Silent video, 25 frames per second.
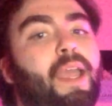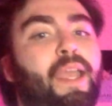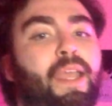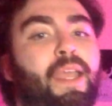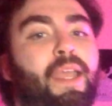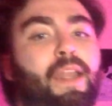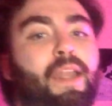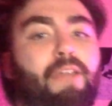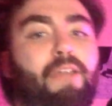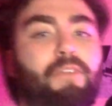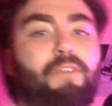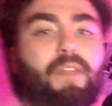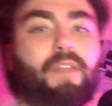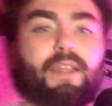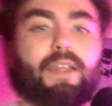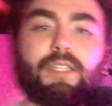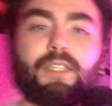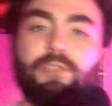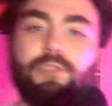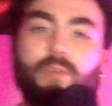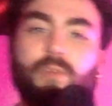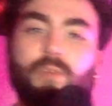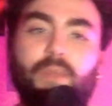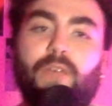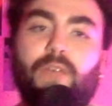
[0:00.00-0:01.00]
And I feel like
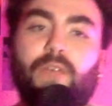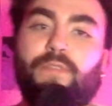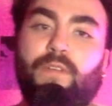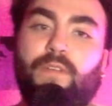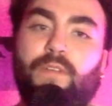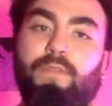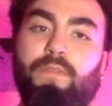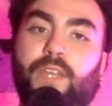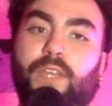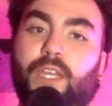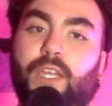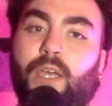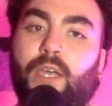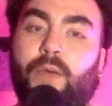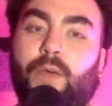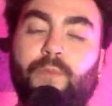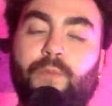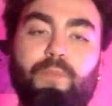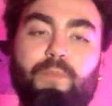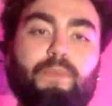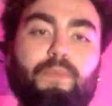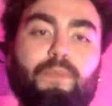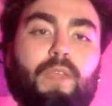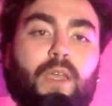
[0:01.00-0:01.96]
this will be a fun video